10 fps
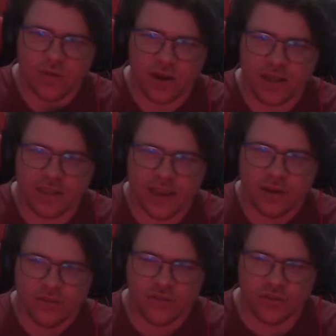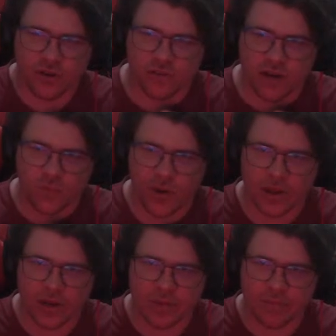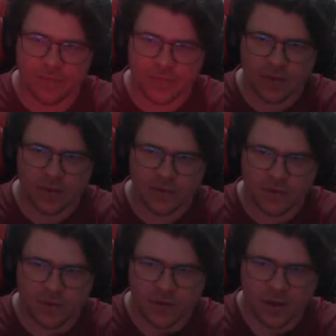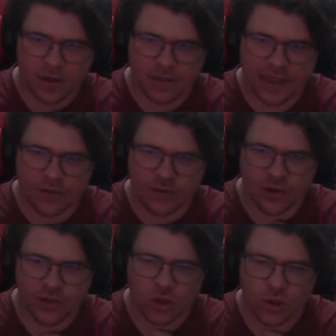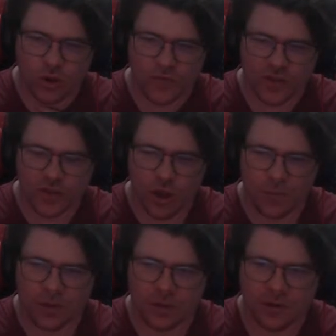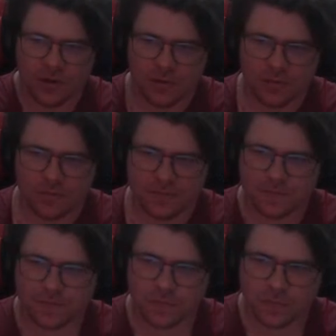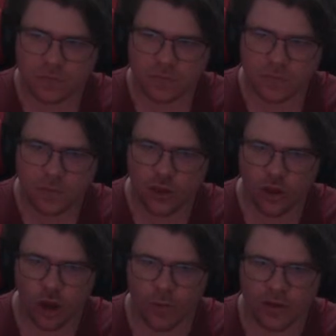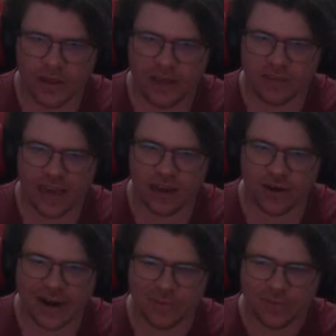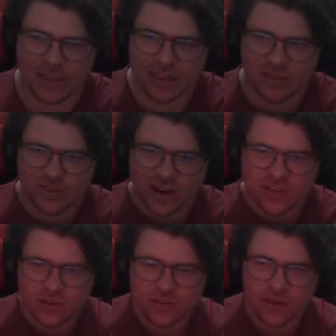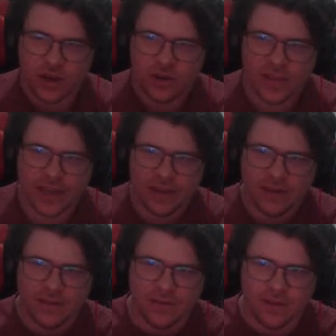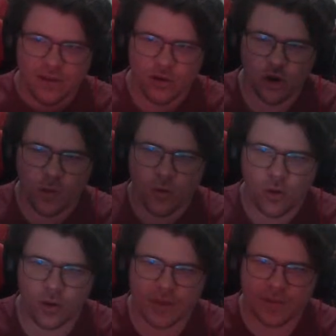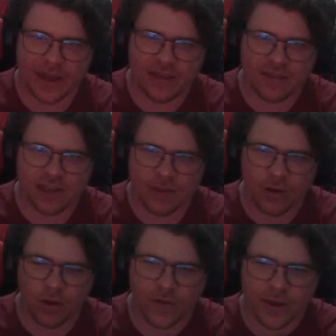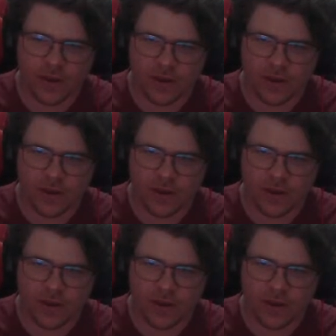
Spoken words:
Nick Dacos. The Crows have done well on him. Dacos goes in short, finds Noble. Noble has Taylor Adams. He decides not to go there. Noble calling players to come over.